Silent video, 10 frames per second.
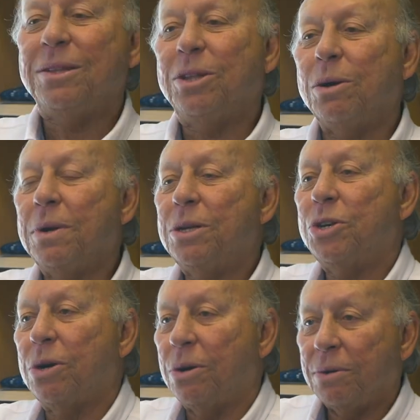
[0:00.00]

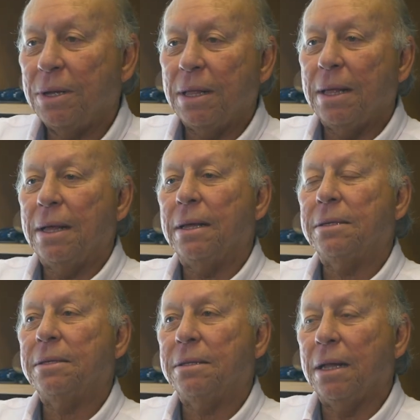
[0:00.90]
WHO
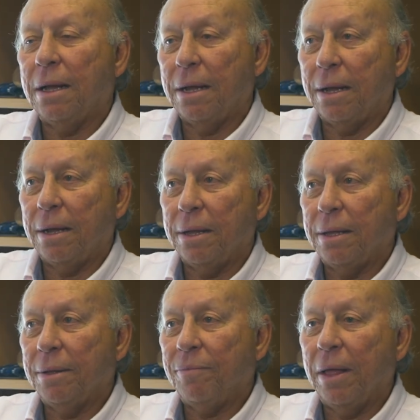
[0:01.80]
has uh, uh,
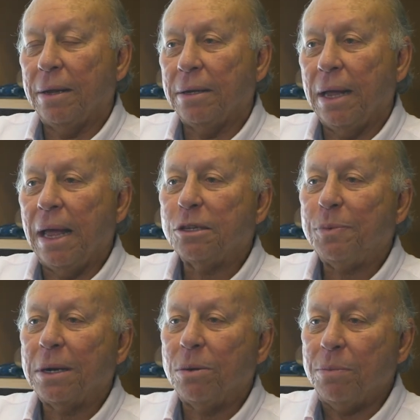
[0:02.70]
an
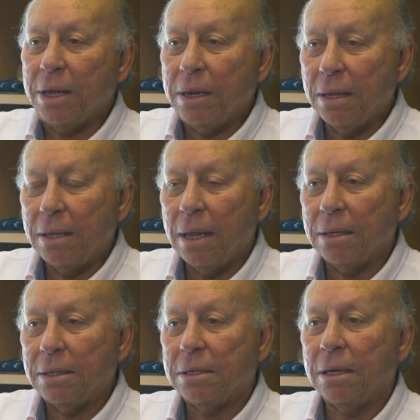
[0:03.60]
expert committee that
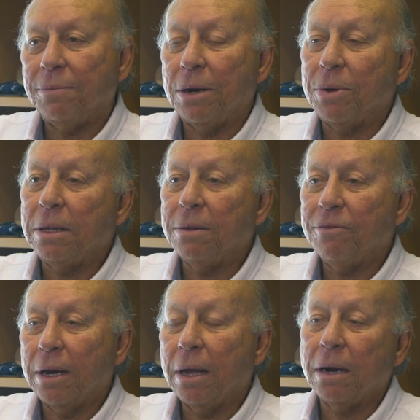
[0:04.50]
is evaluating
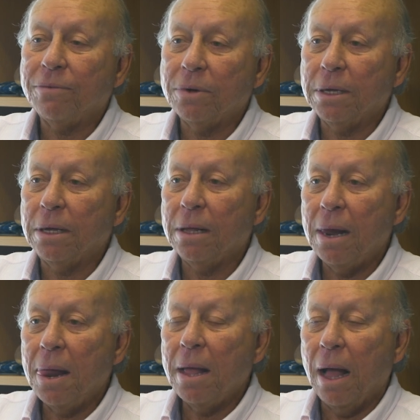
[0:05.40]
very carefully
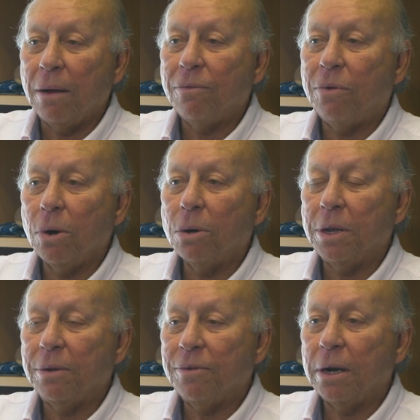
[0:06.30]
and
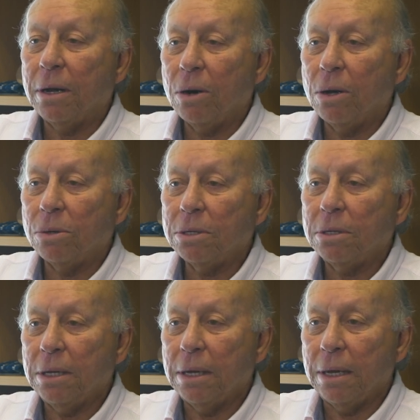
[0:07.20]
following very
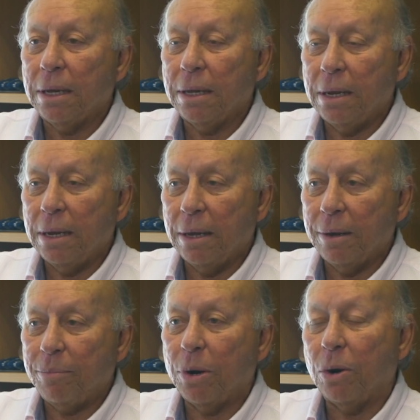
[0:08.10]
close the,
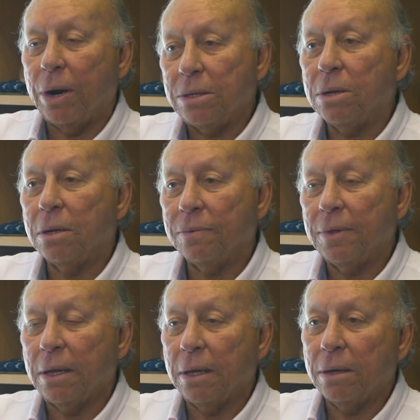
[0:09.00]
the progression of,
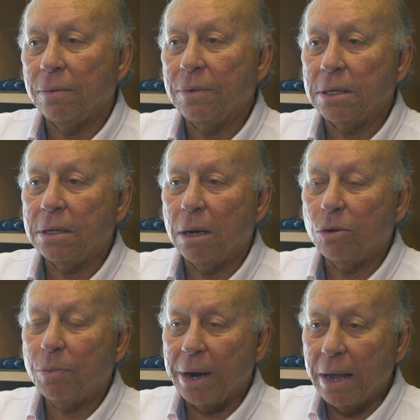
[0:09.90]
the, of this
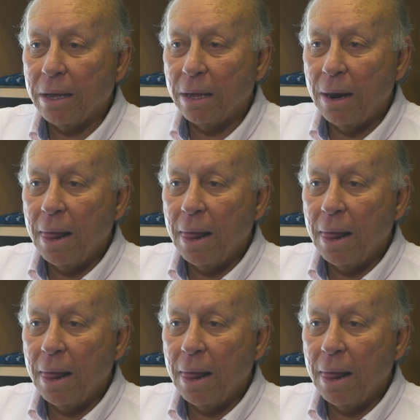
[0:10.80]
outbreak.